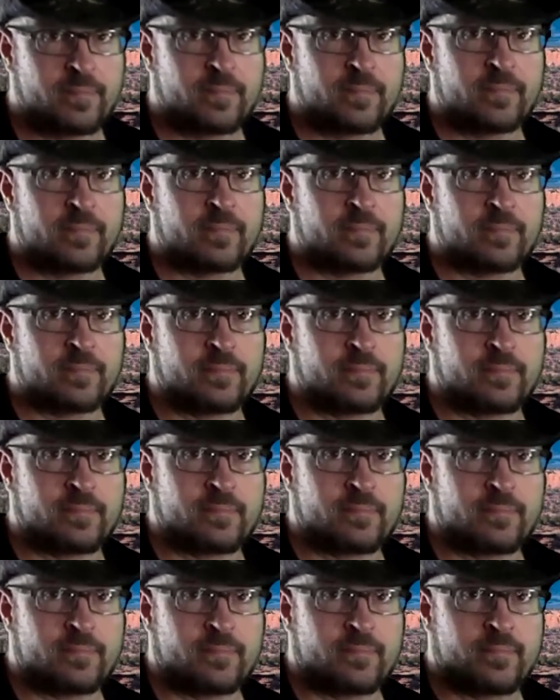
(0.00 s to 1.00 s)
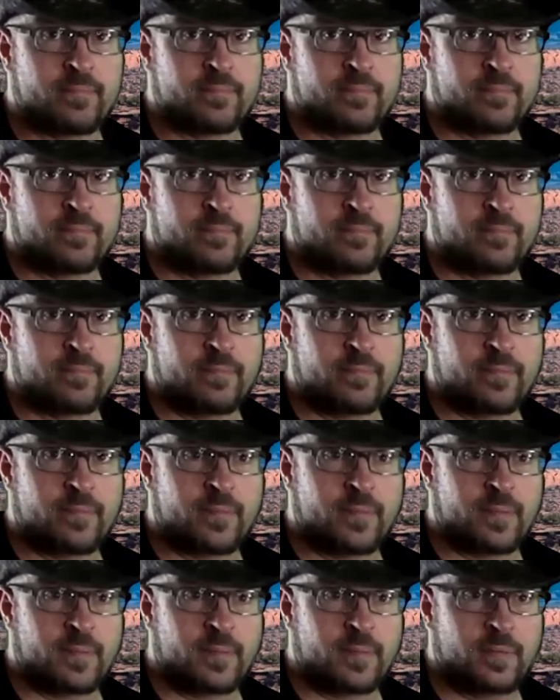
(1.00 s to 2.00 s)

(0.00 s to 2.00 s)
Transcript: (silence)